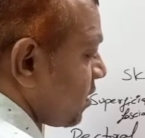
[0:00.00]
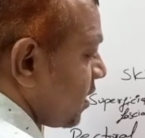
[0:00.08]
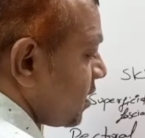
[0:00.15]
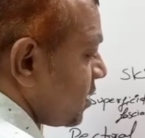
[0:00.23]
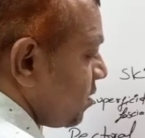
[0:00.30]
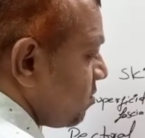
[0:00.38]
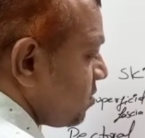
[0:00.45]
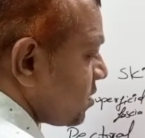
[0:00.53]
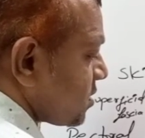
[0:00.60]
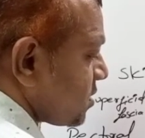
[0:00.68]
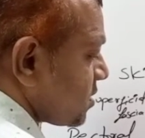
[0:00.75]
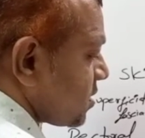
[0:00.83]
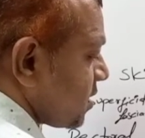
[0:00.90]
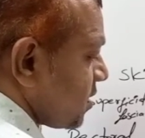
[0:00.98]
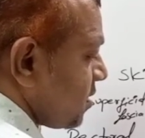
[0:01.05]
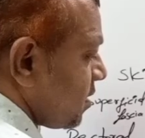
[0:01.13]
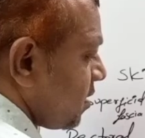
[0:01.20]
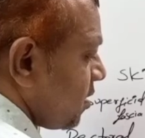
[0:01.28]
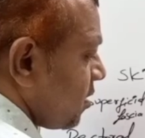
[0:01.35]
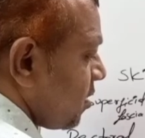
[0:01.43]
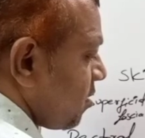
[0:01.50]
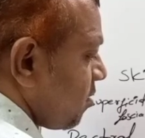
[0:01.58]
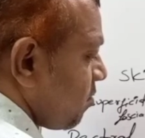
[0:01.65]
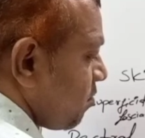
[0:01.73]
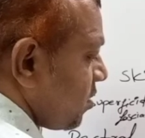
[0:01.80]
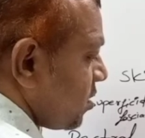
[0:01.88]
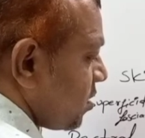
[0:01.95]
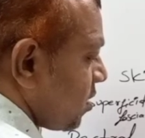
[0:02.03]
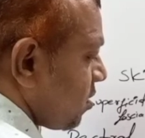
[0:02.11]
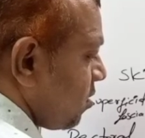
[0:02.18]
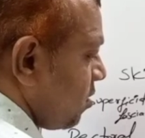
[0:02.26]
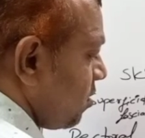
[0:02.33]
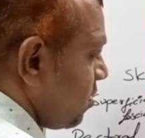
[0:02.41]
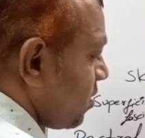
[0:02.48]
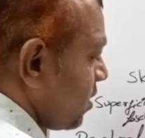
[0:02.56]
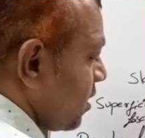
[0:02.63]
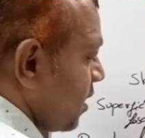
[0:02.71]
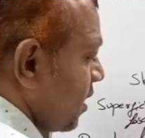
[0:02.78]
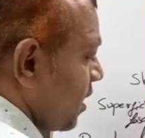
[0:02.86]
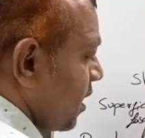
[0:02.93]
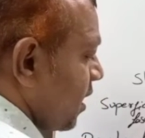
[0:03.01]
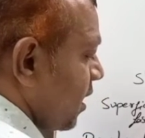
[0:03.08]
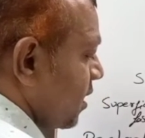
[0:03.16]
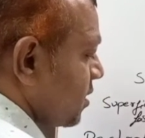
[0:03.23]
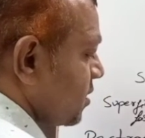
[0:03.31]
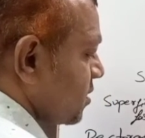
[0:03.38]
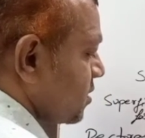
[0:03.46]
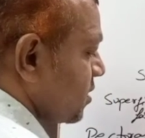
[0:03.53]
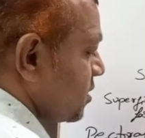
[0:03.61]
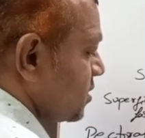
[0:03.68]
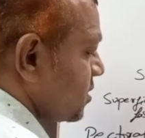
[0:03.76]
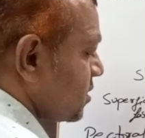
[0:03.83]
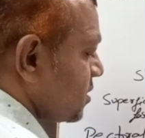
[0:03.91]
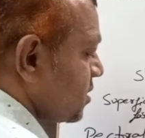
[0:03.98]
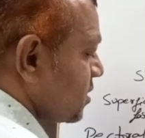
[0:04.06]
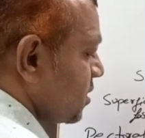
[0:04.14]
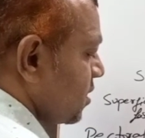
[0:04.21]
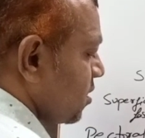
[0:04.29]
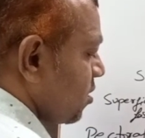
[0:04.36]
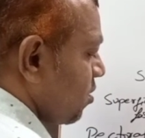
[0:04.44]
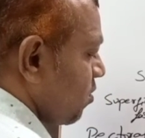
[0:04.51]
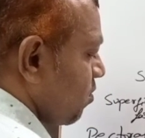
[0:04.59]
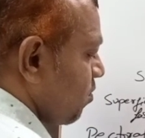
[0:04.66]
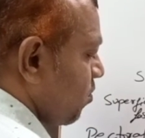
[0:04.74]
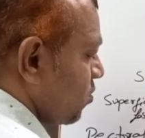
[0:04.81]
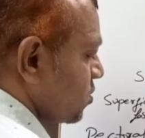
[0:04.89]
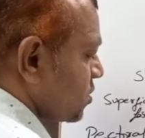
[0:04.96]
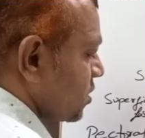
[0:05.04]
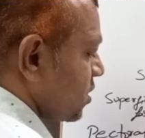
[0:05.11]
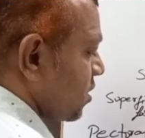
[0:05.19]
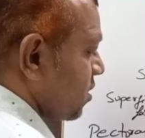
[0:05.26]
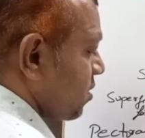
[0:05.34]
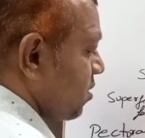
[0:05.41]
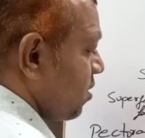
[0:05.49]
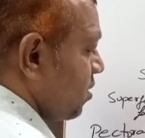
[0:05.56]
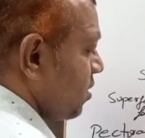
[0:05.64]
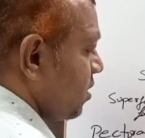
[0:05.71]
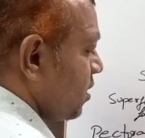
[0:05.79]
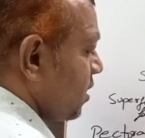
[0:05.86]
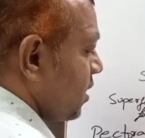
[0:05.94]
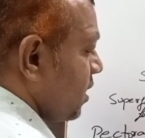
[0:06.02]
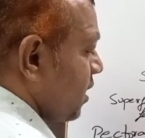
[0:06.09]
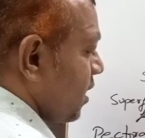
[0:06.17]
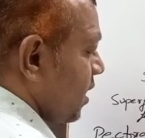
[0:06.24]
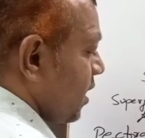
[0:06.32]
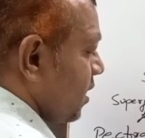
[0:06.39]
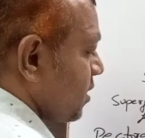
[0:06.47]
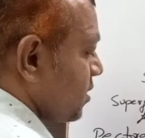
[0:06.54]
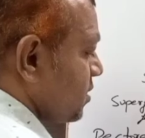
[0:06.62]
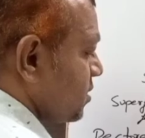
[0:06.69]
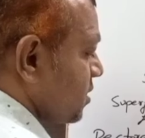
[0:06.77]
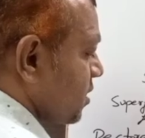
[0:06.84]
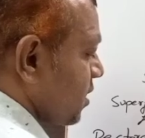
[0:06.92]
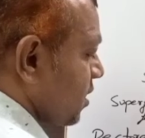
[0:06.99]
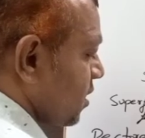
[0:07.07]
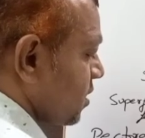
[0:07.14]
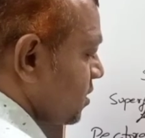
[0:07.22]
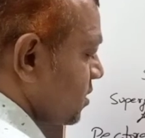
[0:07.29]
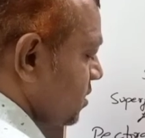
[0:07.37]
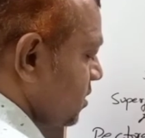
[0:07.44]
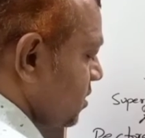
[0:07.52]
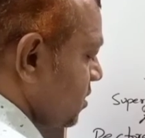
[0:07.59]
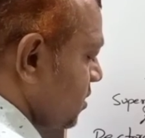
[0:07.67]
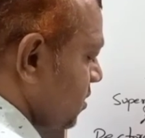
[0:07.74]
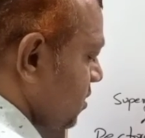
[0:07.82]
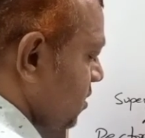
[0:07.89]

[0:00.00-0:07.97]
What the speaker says: Write down, this is the medial cord, and this is posterior cord, and this is